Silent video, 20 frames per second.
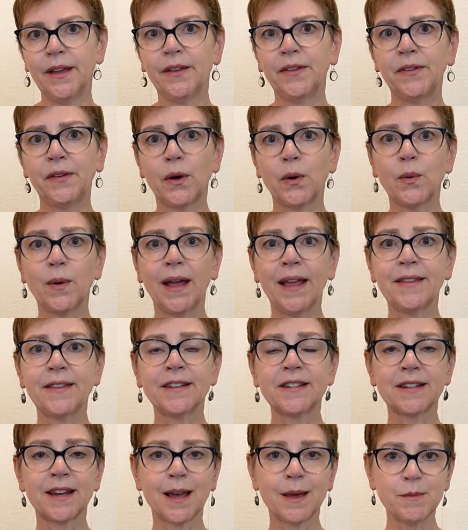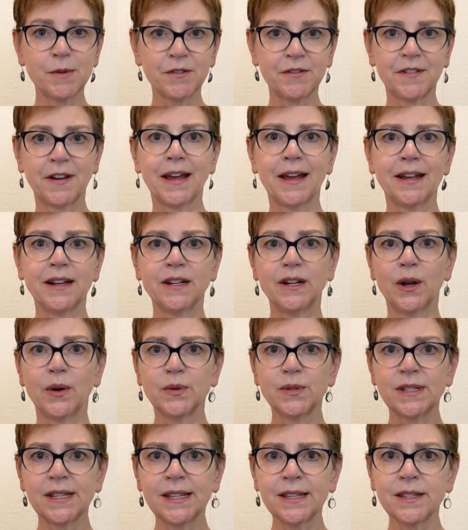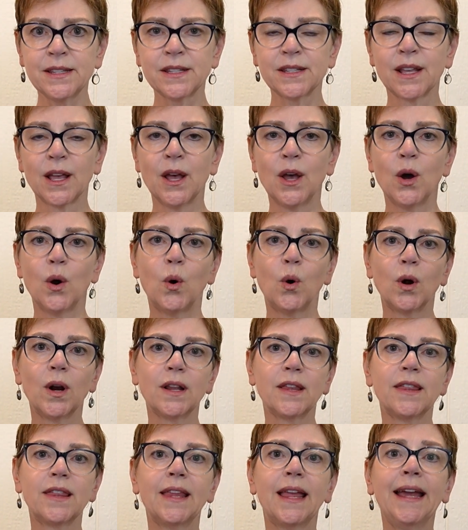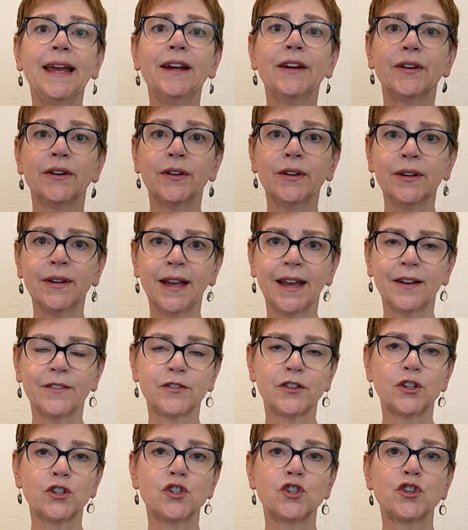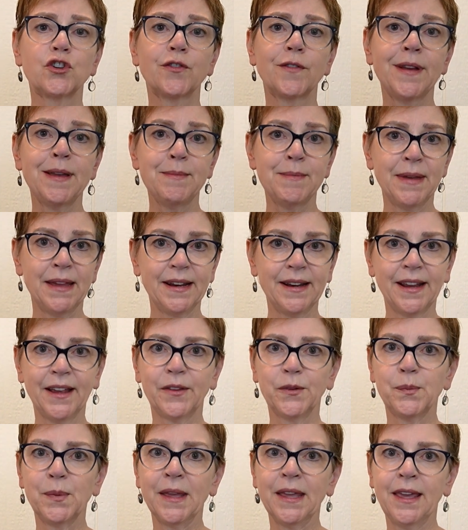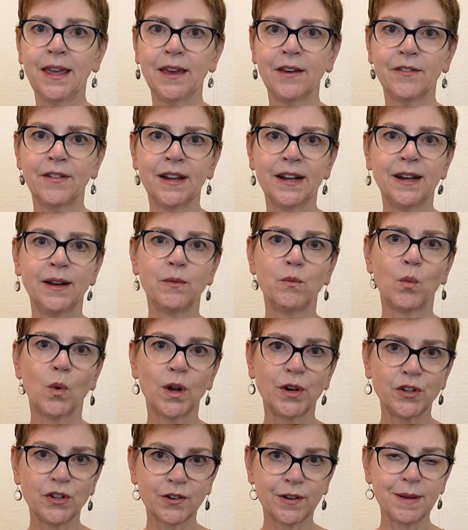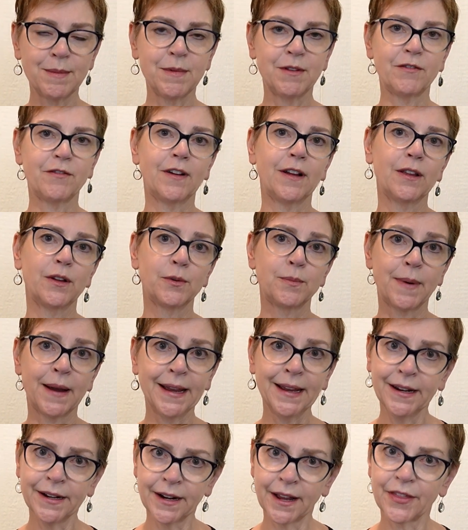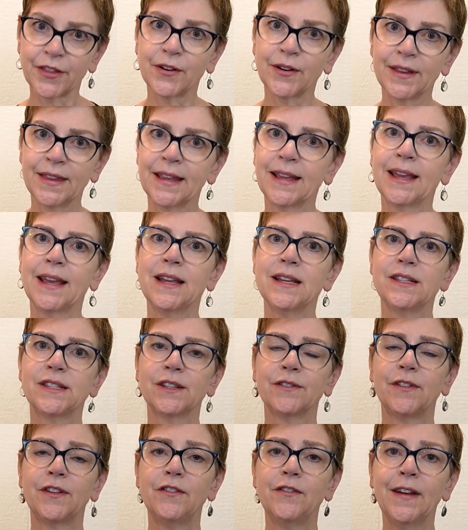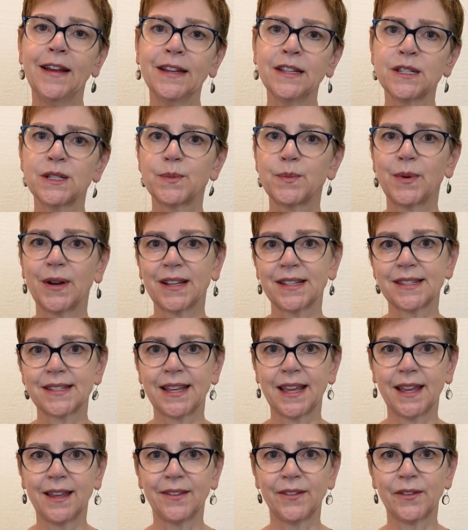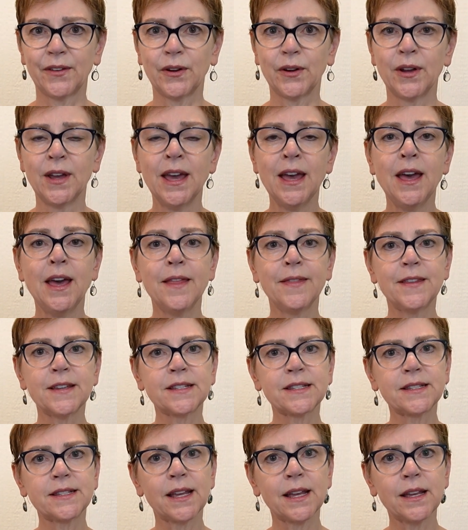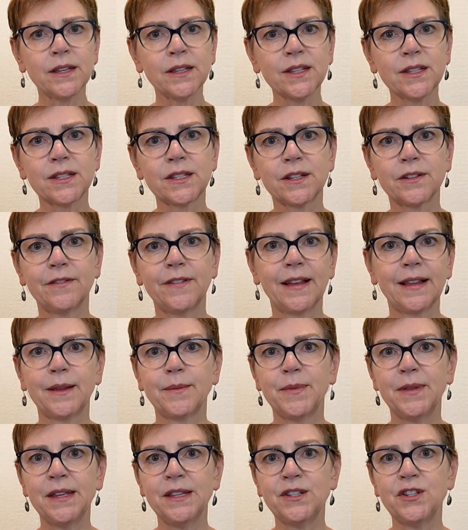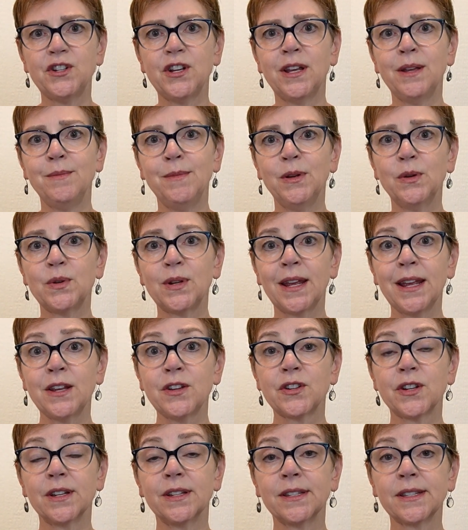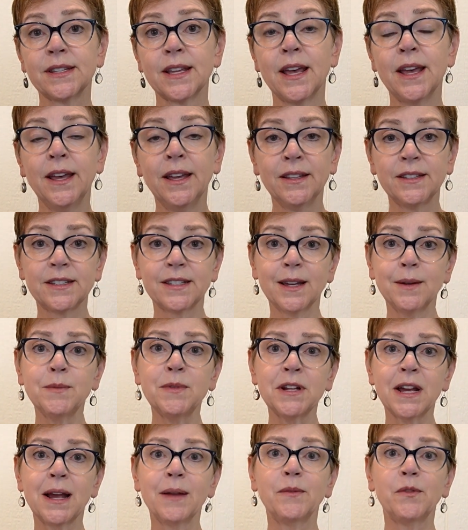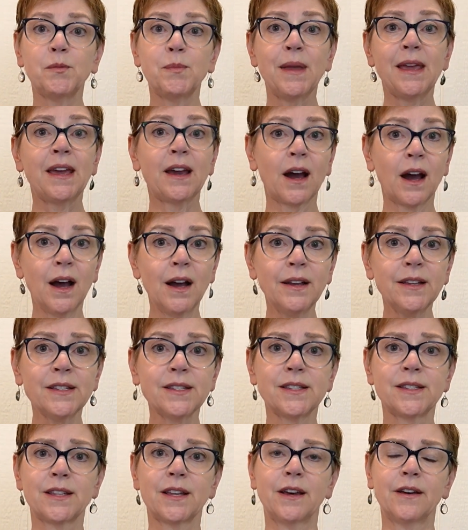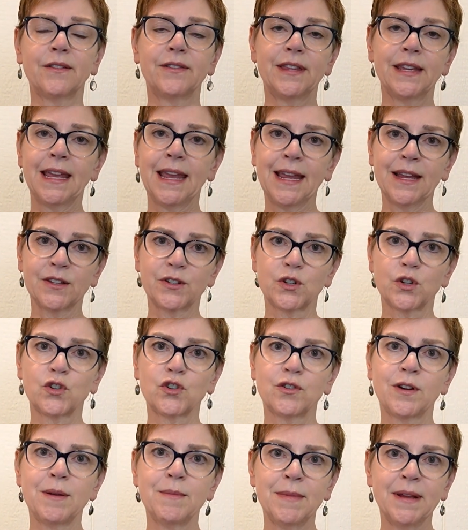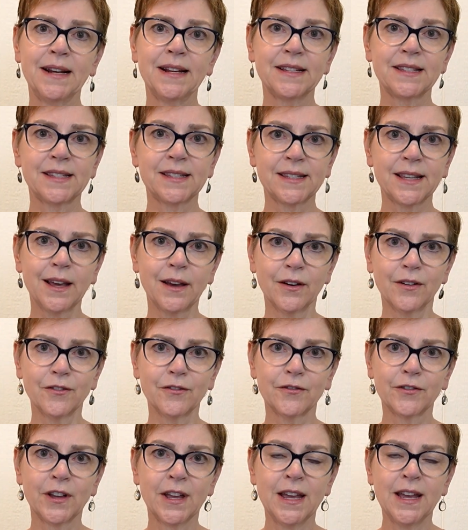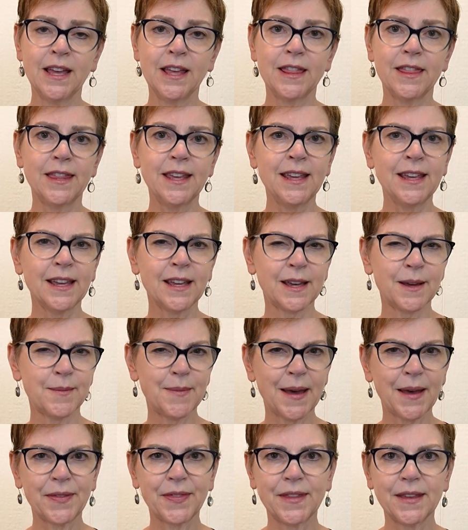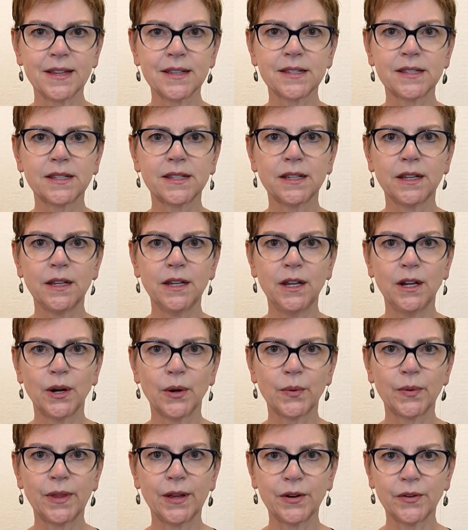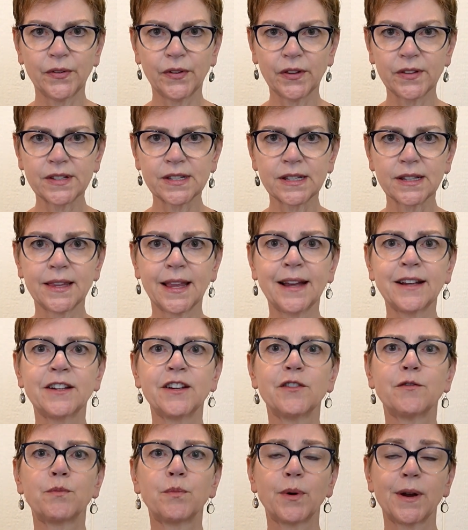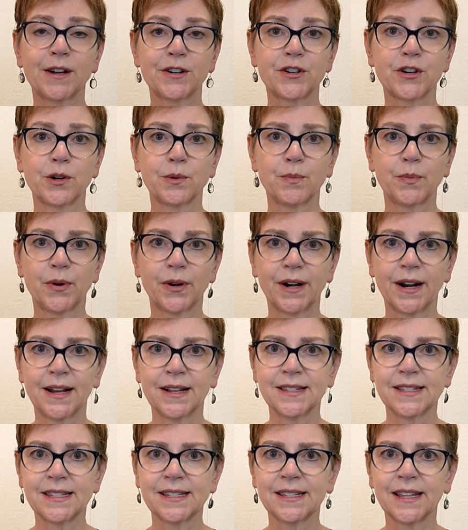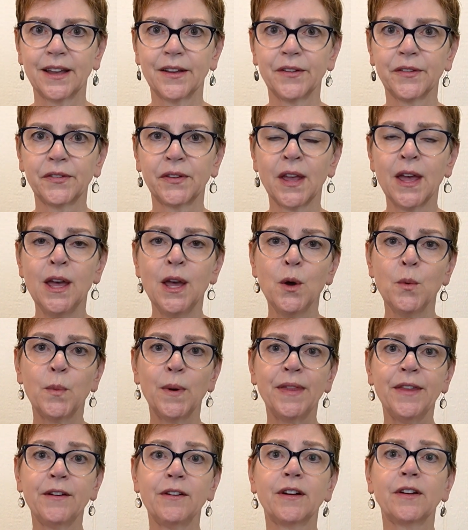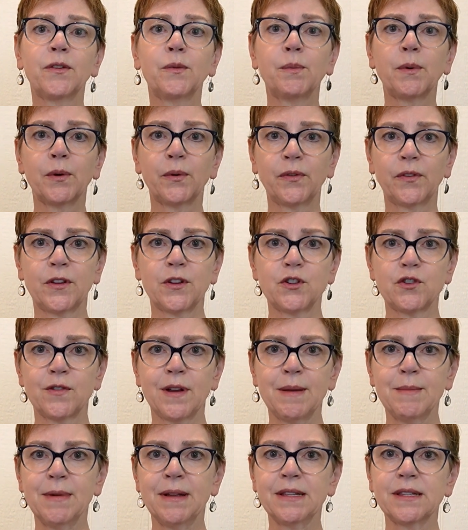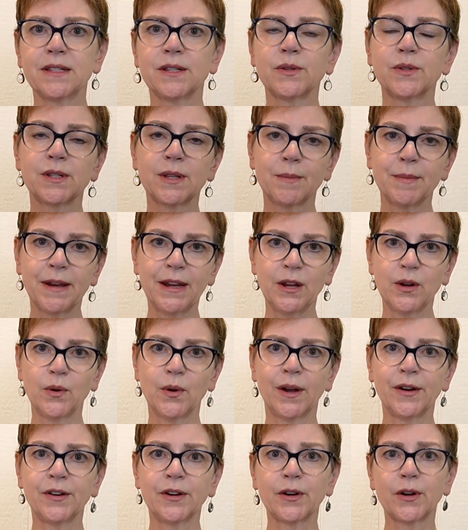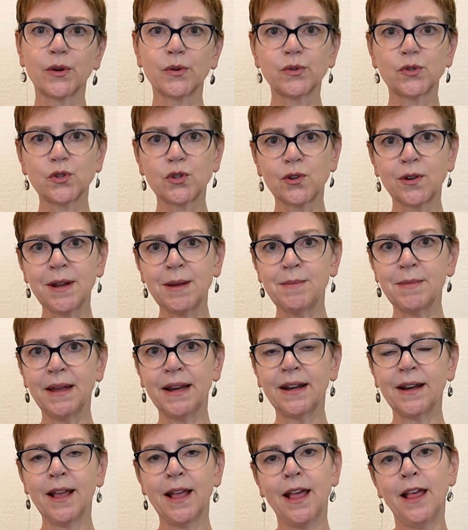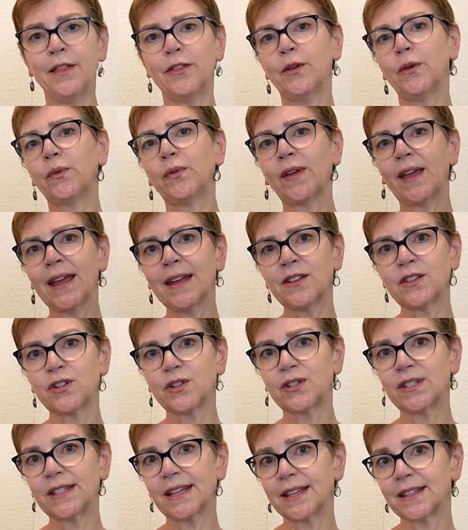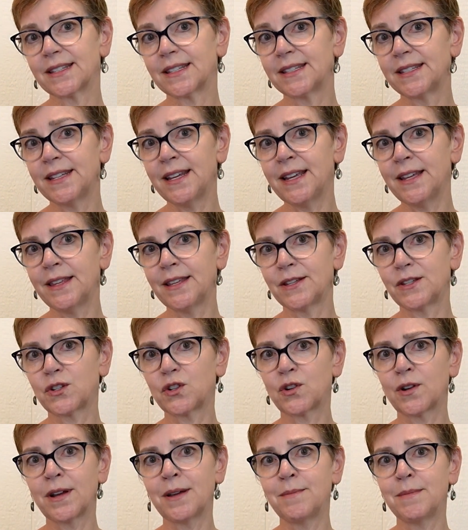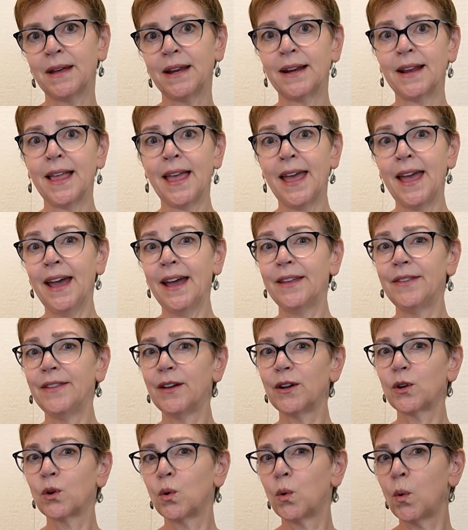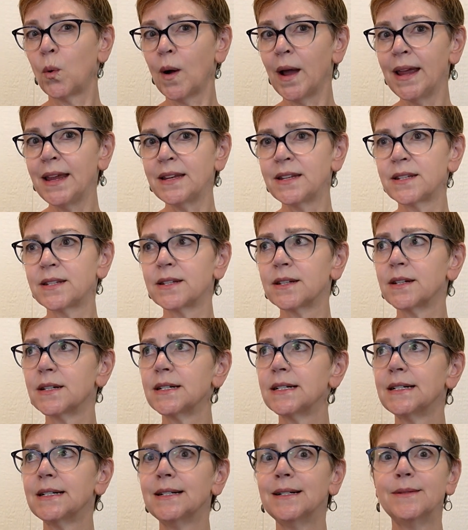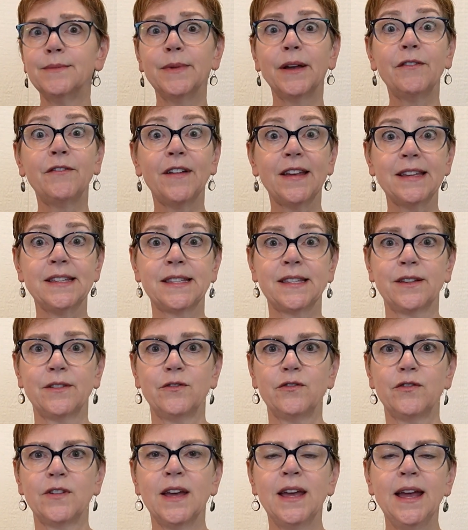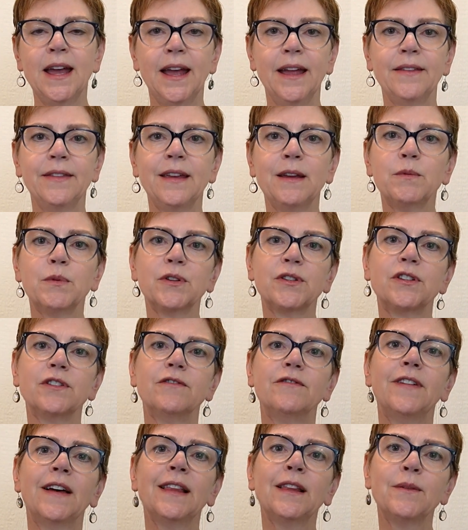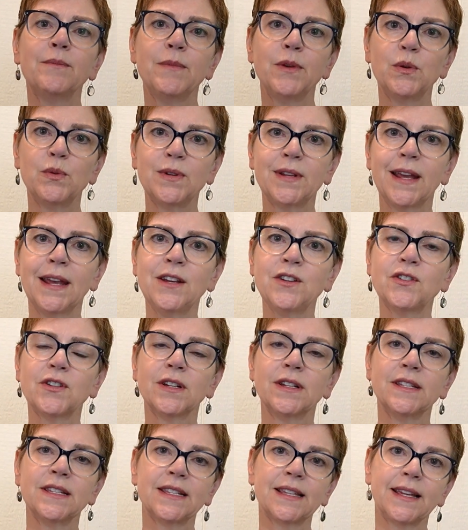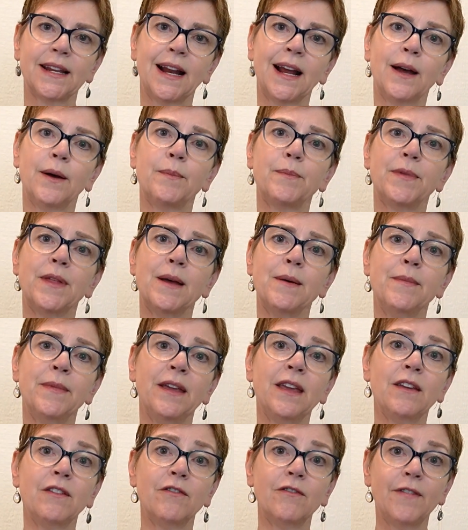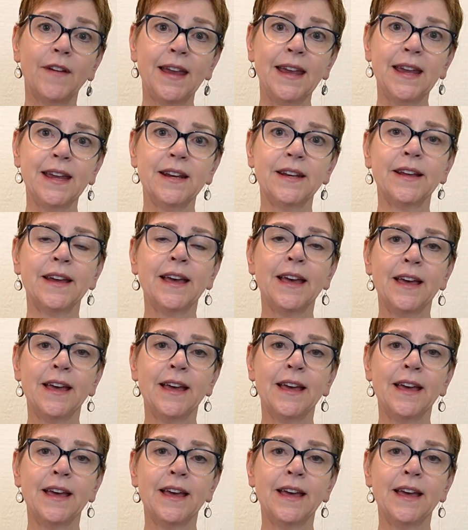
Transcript: So at the time of diagnosis or later after treatment has been given and one treatment followed by another in the case of advanced breast cancer, the cells develop these gene mutations, sometimes because of the cancer treatment itself thinking about this, you know, there's a selective pressure put on cells when they're exposed to treatment. So somebody who undergoes treatment, those cancer cells see this treatment and they're quite um, evasive and they will develop mutations that help them evade